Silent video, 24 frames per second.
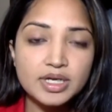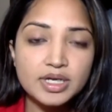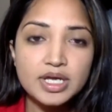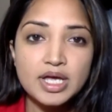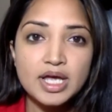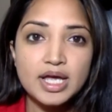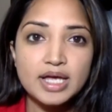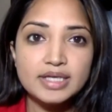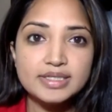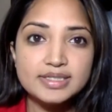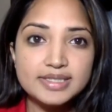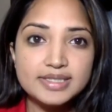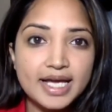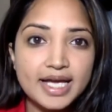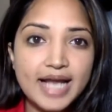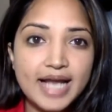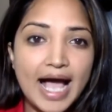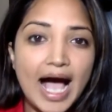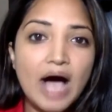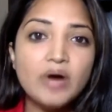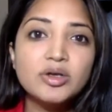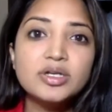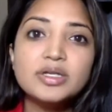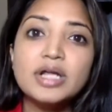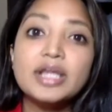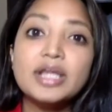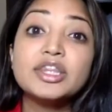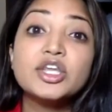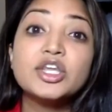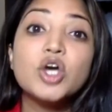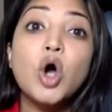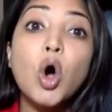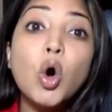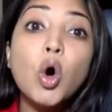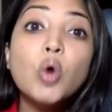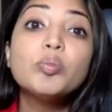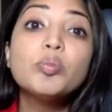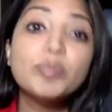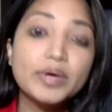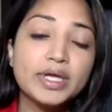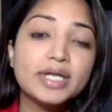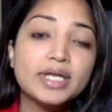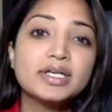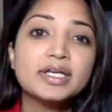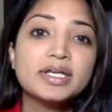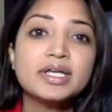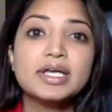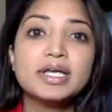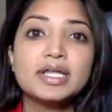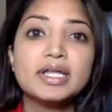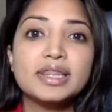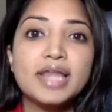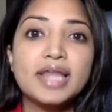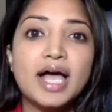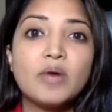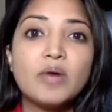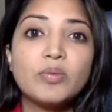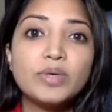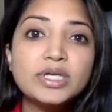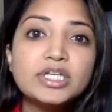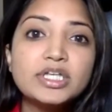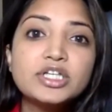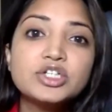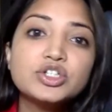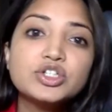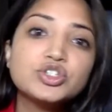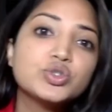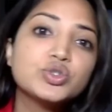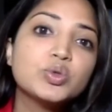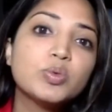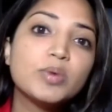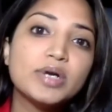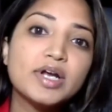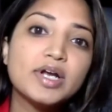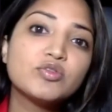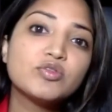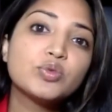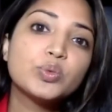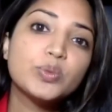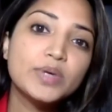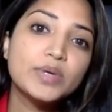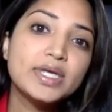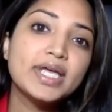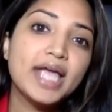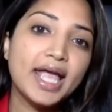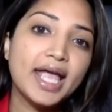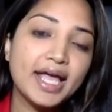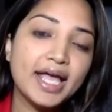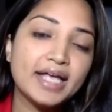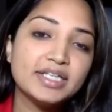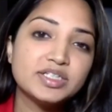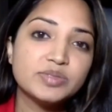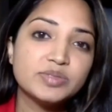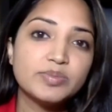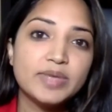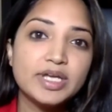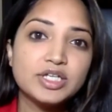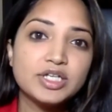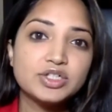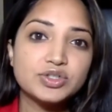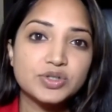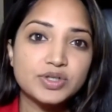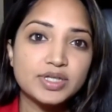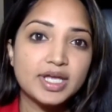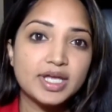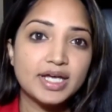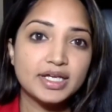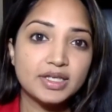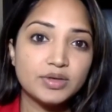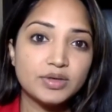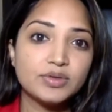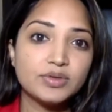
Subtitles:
said out in the open that we need to do whatever we can to make sure that,